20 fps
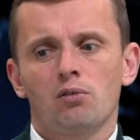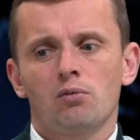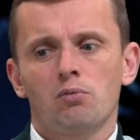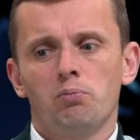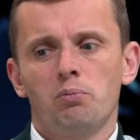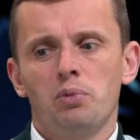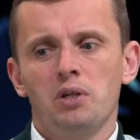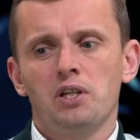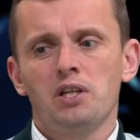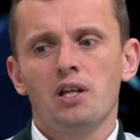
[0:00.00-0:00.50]

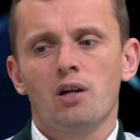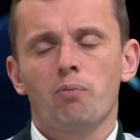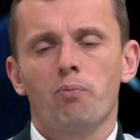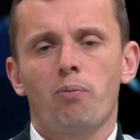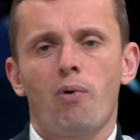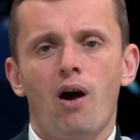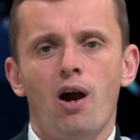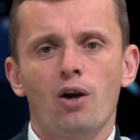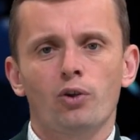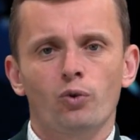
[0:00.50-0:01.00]
bigger
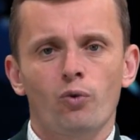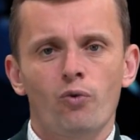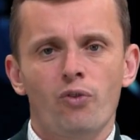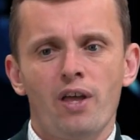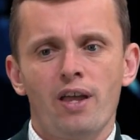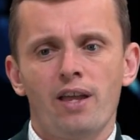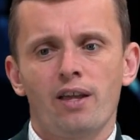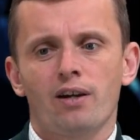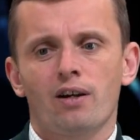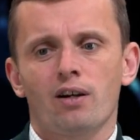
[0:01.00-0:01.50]
part of
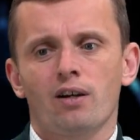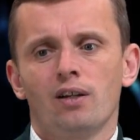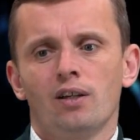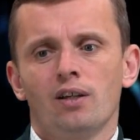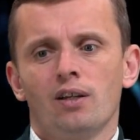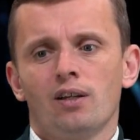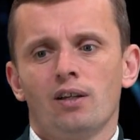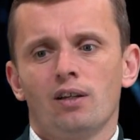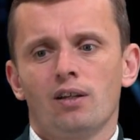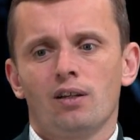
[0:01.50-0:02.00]
their
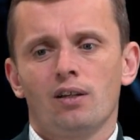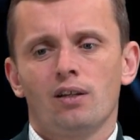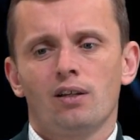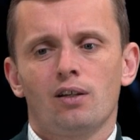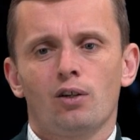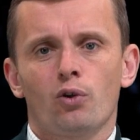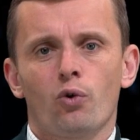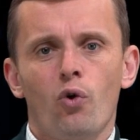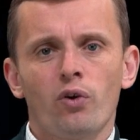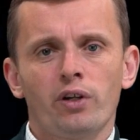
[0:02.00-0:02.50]

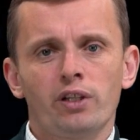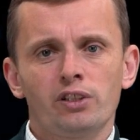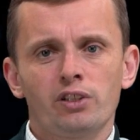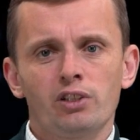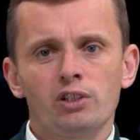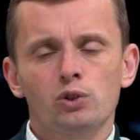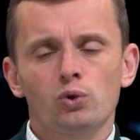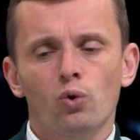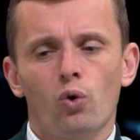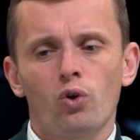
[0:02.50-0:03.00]
rocket
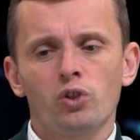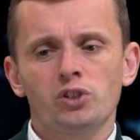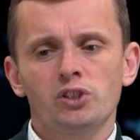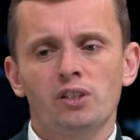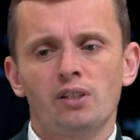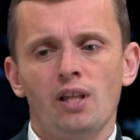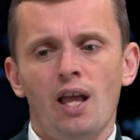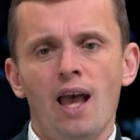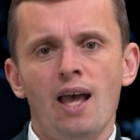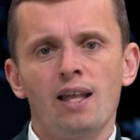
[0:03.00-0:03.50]

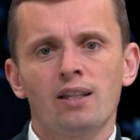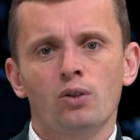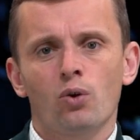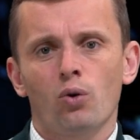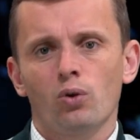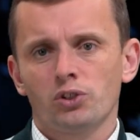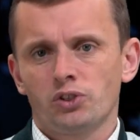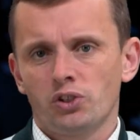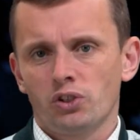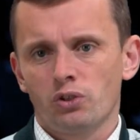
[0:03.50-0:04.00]
resources and
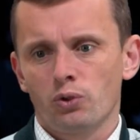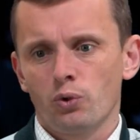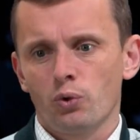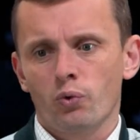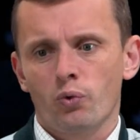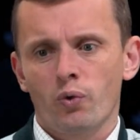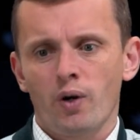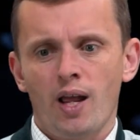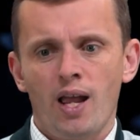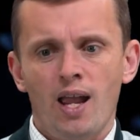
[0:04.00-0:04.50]
costed
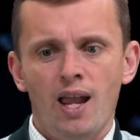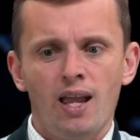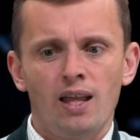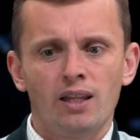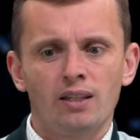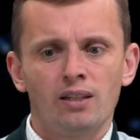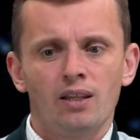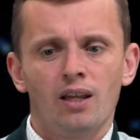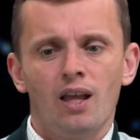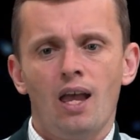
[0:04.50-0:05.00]

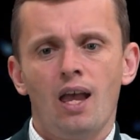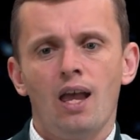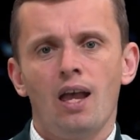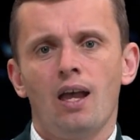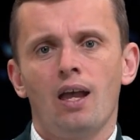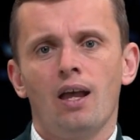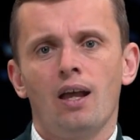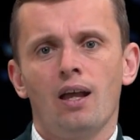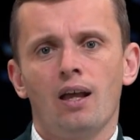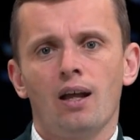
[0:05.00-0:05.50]
Ukraine
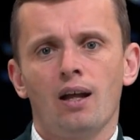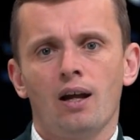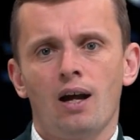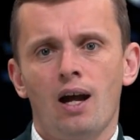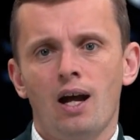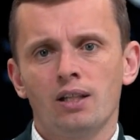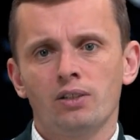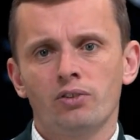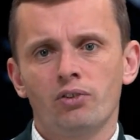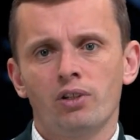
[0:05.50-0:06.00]

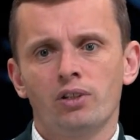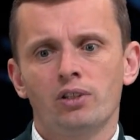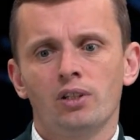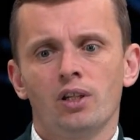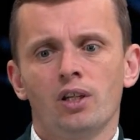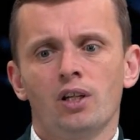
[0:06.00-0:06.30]
100